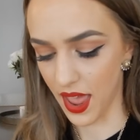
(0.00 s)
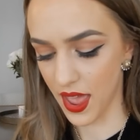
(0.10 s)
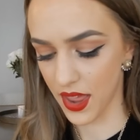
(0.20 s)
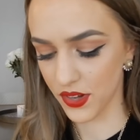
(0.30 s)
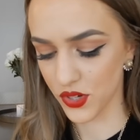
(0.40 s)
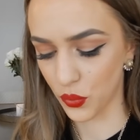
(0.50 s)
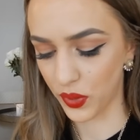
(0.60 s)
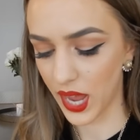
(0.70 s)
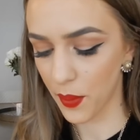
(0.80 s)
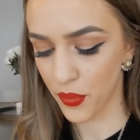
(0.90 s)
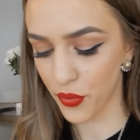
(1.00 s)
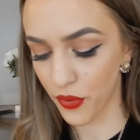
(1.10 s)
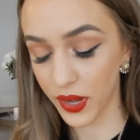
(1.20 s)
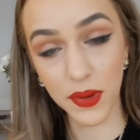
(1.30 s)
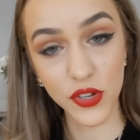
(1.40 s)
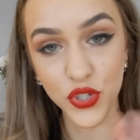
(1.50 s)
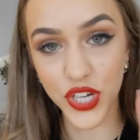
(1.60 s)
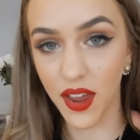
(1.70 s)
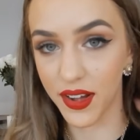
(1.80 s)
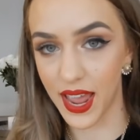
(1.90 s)
and we are pretty much
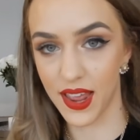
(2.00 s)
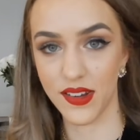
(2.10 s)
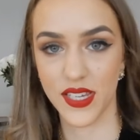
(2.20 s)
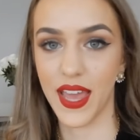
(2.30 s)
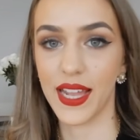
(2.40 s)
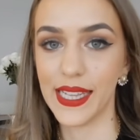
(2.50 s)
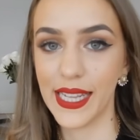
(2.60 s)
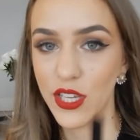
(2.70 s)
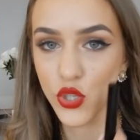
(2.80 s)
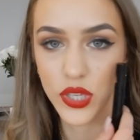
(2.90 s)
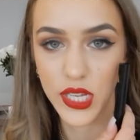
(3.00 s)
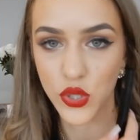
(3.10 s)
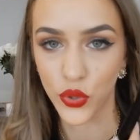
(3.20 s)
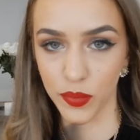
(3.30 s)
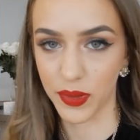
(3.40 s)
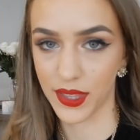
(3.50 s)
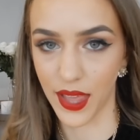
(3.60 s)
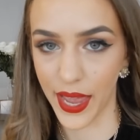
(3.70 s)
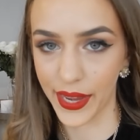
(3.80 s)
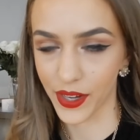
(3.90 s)
done, and that literally took me
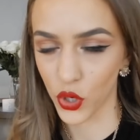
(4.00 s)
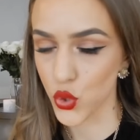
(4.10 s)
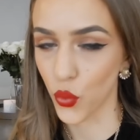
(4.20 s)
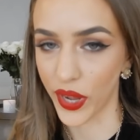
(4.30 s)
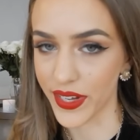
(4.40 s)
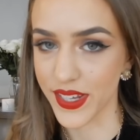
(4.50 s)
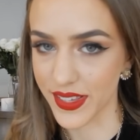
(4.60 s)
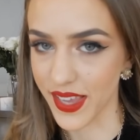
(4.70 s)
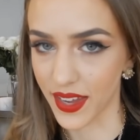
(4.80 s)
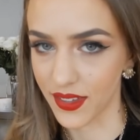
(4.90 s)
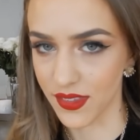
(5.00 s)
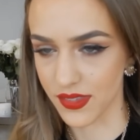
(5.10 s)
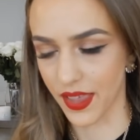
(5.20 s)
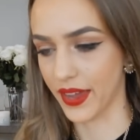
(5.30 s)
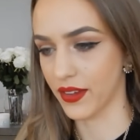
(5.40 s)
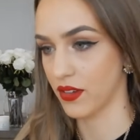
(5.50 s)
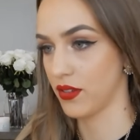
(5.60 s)
like 20 seconds. Like,